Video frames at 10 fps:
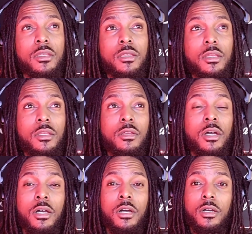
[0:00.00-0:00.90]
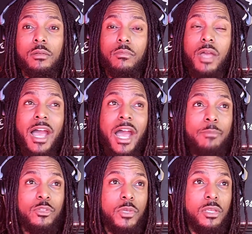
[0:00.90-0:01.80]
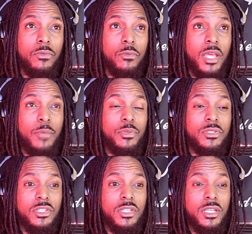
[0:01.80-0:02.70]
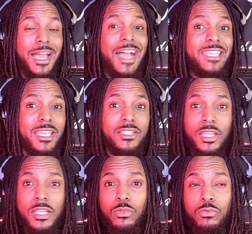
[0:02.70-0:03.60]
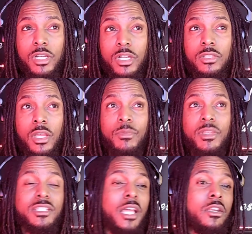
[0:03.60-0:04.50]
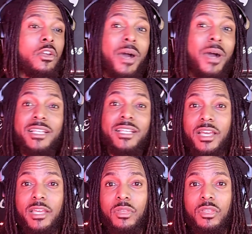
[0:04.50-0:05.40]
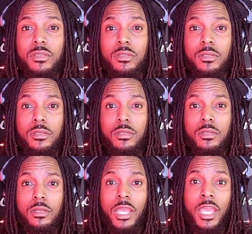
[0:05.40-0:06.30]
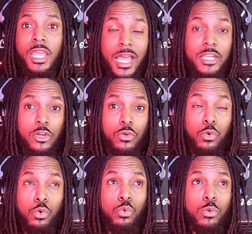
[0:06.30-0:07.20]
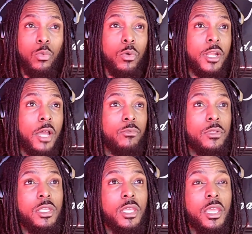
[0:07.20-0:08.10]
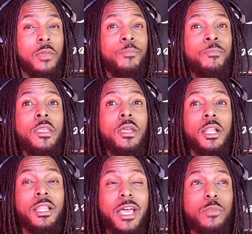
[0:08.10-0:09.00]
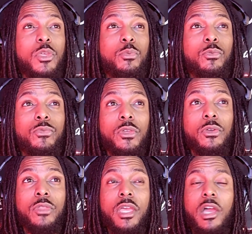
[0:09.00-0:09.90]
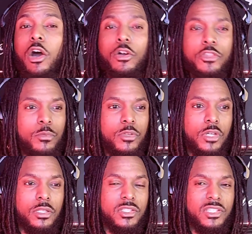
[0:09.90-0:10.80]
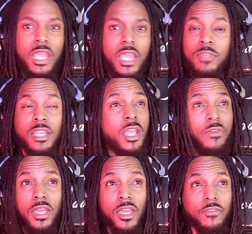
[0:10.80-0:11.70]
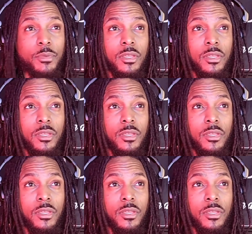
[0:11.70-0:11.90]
I'm speaking from that position. I can't say too much because I know my assignment and I know who and what I really am. A lot of people feel that all humans are the same. They never have been.